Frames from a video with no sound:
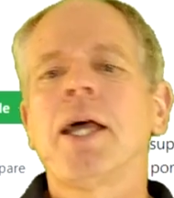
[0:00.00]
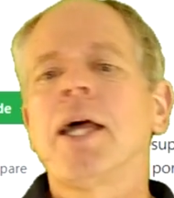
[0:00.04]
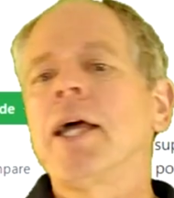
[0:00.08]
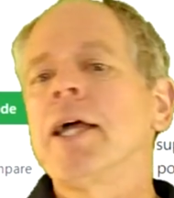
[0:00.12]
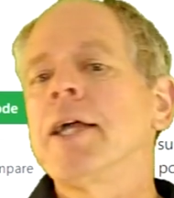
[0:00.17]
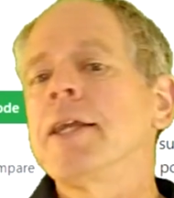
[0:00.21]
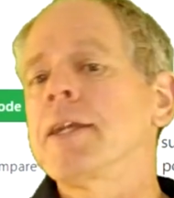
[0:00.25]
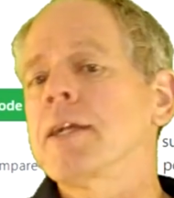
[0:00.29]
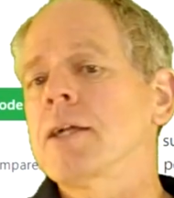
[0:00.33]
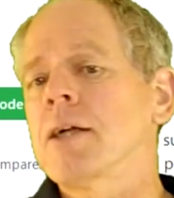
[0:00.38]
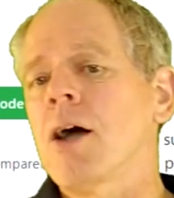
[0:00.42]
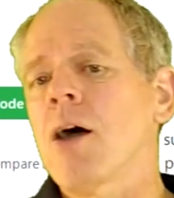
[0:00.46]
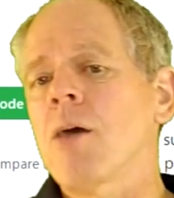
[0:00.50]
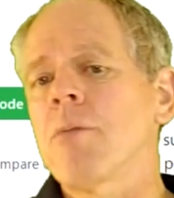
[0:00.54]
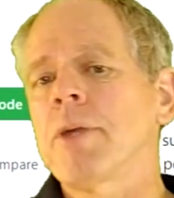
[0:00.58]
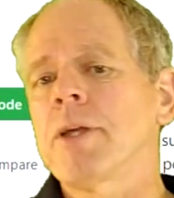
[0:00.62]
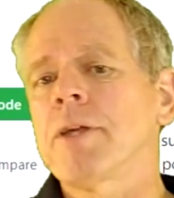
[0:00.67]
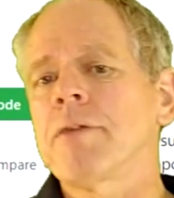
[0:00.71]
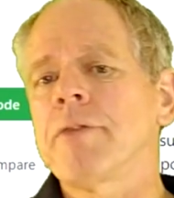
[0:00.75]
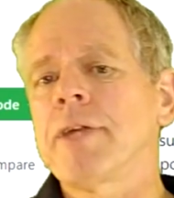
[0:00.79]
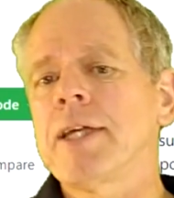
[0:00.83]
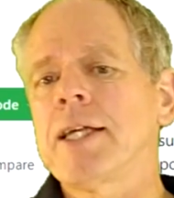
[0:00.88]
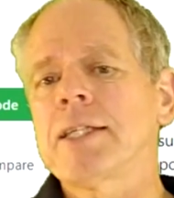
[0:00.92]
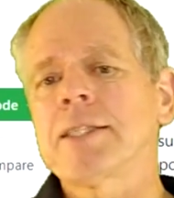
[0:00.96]
In the
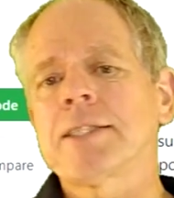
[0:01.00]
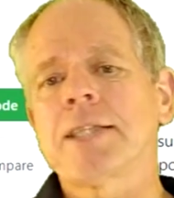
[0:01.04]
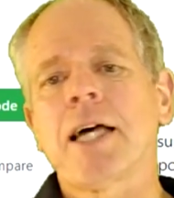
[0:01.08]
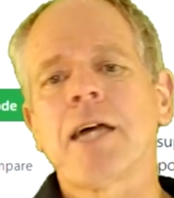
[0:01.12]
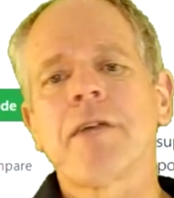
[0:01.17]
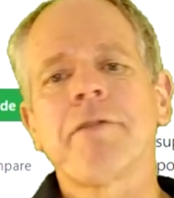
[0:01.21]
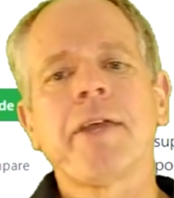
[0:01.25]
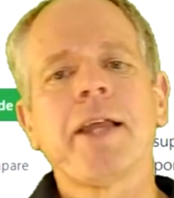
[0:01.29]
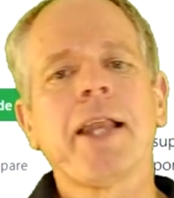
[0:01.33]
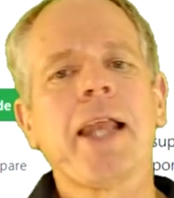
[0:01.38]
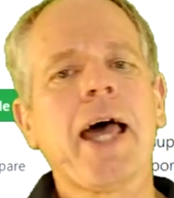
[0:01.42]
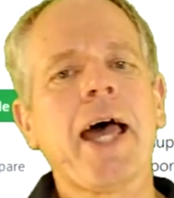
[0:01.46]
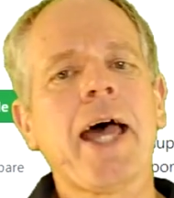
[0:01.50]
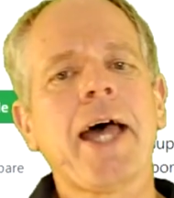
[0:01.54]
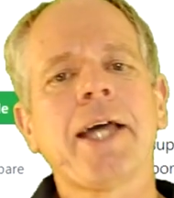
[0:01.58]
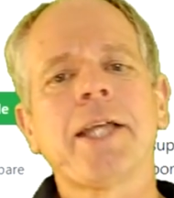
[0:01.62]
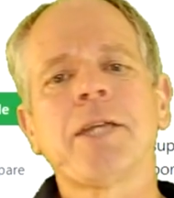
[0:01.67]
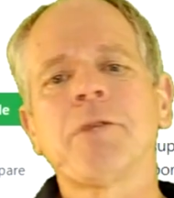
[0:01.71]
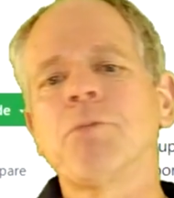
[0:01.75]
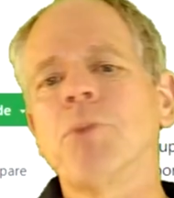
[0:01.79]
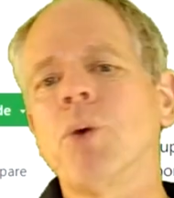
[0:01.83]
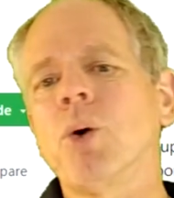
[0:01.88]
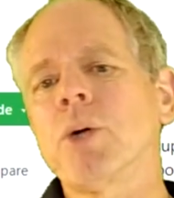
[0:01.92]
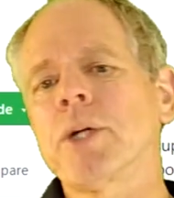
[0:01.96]
coming weeks, I will
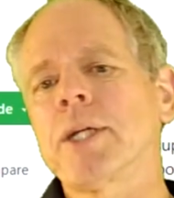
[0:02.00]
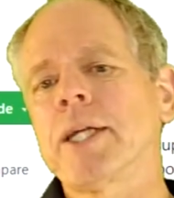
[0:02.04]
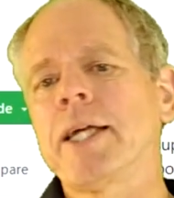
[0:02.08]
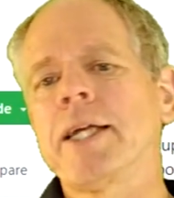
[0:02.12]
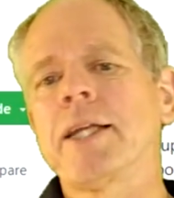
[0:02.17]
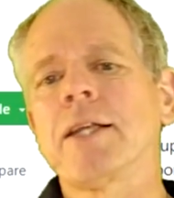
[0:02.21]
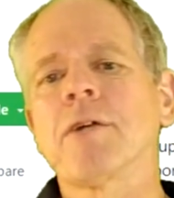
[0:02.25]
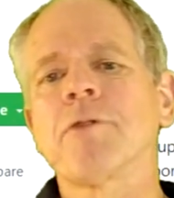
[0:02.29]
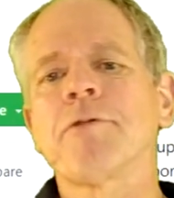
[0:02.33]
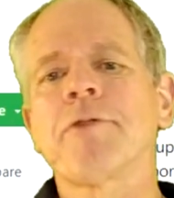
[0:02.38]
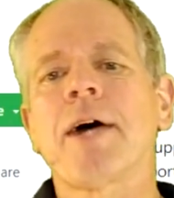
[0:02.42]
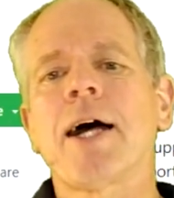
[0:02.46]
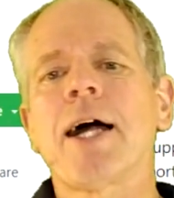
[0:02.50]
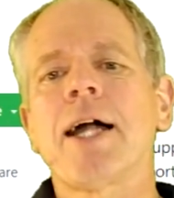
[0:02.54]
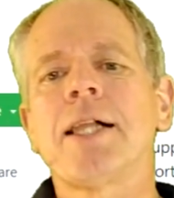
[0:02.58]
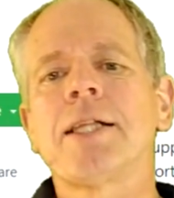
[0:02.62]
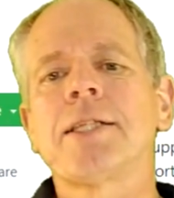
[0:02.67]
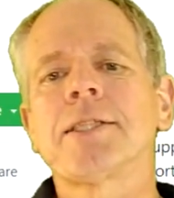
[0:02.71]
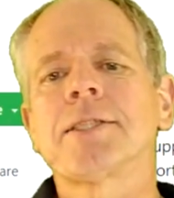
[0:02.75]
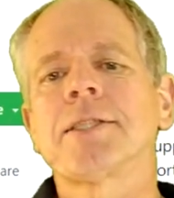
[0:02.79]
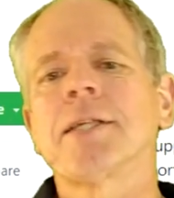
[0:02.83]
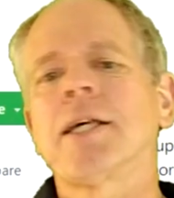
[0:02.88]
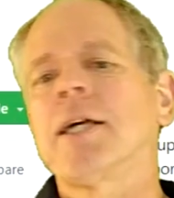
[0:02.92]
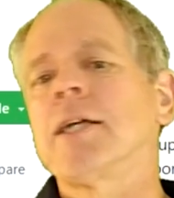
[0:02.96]
add more data
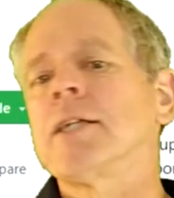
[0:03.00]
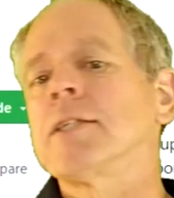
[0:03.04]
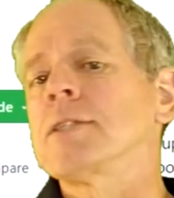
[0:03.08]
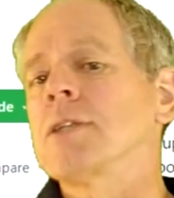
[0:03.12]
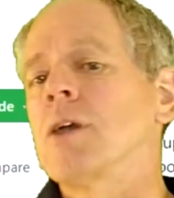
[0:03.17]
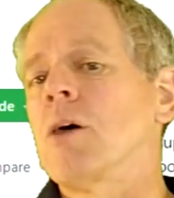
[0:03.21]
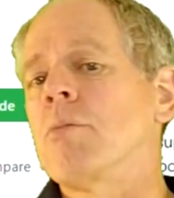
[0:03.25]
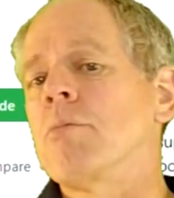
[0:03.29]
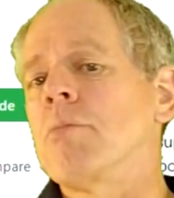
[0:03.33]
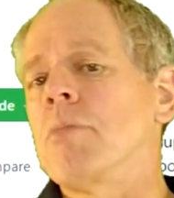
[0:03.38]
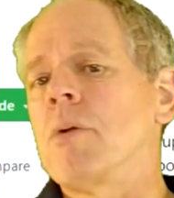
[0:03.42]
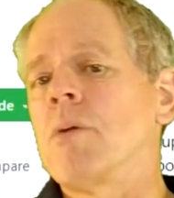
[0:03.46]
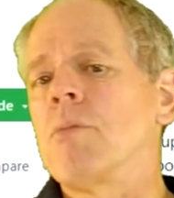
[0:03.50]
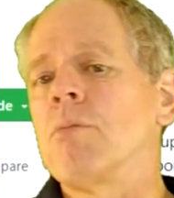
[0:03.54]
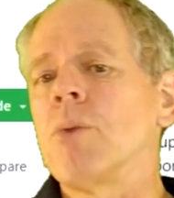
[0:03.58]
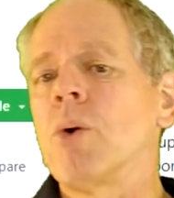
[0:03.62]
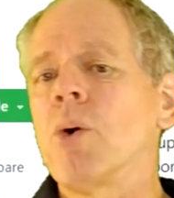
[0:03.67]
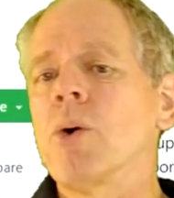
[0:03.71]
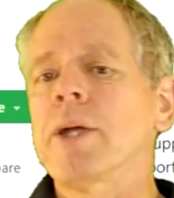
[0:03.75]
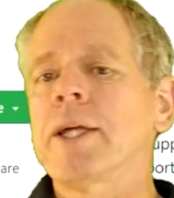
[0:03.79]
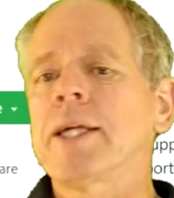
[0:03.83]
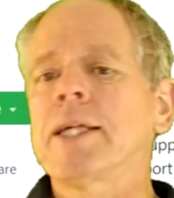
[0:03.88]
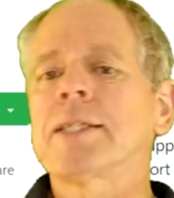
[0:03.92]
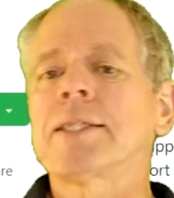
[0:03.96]
files, some
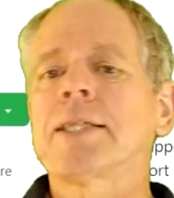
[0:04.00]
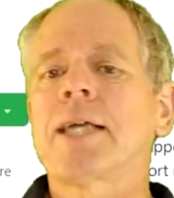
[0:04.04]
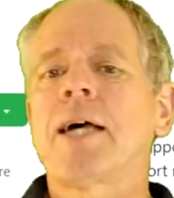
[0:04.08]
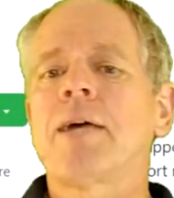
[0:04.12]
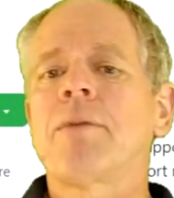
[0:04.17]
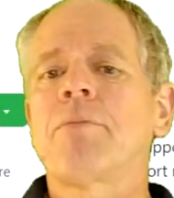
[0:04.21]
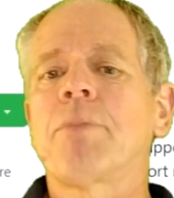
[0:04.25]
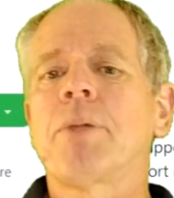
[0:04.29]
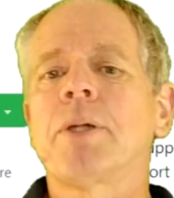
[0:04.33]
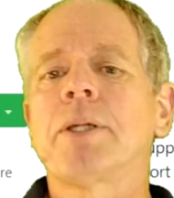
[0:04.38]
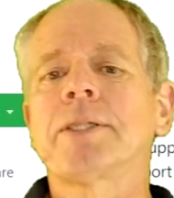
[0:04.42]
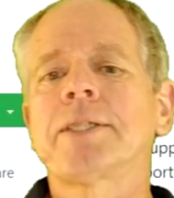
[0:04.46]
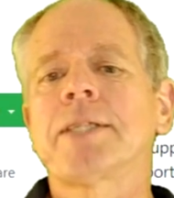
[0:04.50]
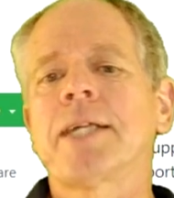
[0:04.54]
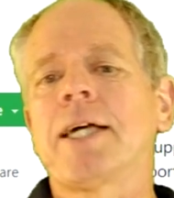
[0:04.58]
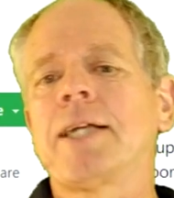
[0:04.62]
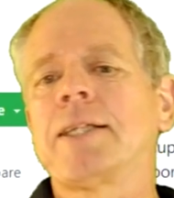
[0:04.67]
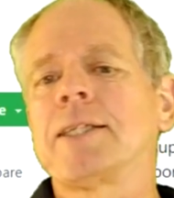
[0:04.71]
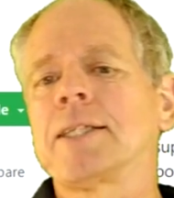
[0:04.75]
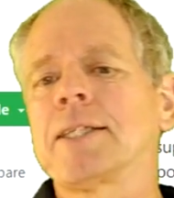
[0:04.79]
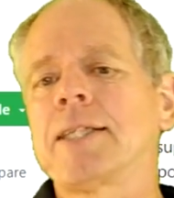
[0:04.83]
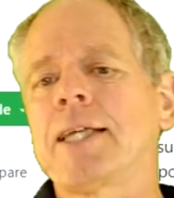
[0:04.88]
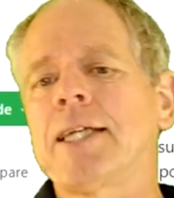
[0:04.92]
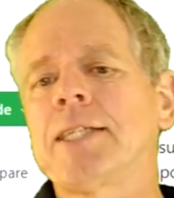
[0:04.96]
more examples
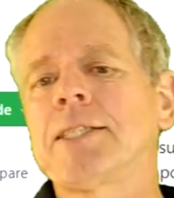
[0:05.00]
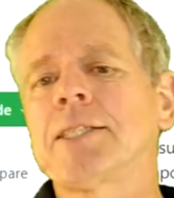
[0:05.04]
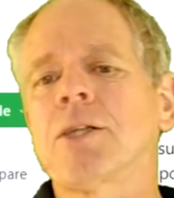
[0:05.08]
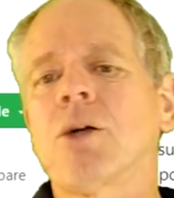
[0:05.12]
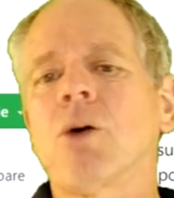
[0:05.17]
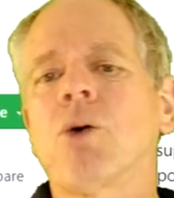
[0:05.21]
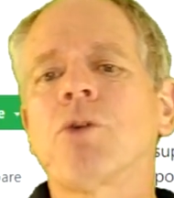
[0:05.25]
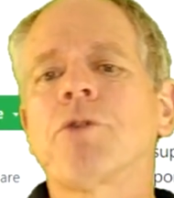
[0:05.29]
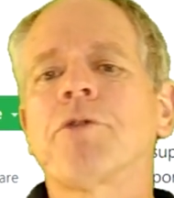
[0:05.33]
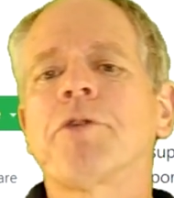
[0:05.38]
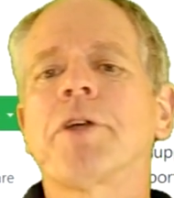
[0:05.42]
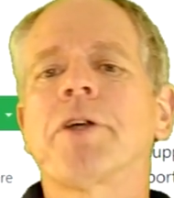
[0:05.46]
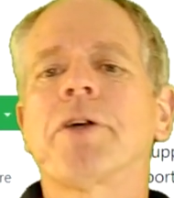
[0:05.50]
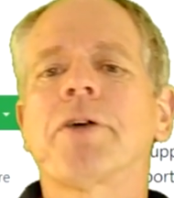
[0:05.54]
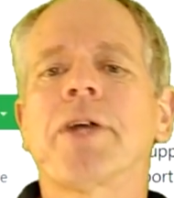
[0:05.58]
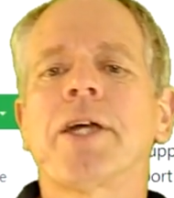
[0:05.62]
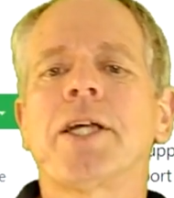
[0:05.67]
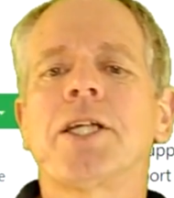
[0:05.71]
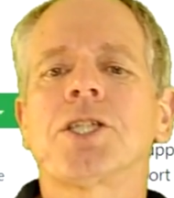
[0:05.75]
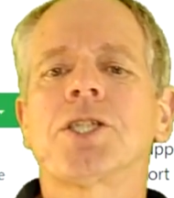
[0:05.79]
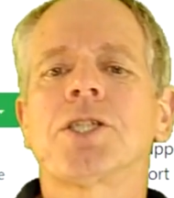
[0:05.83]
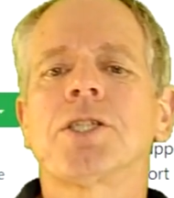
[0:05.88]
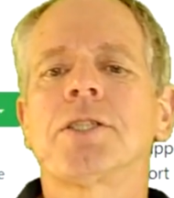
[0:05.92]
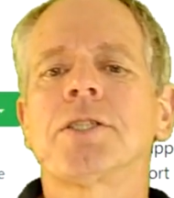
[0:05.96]
and test
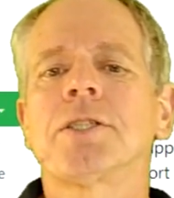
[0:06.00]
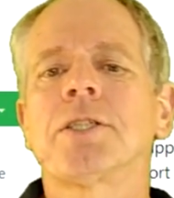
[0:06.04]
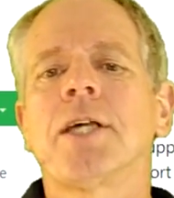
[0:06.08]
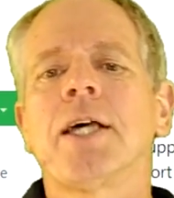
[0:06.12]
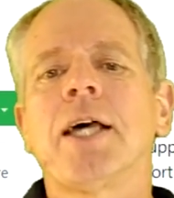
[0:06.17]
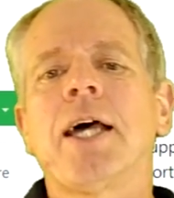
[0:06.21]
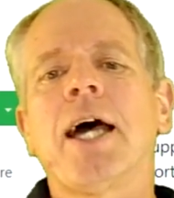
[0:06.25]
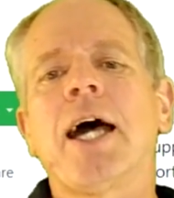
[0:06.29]
configurations,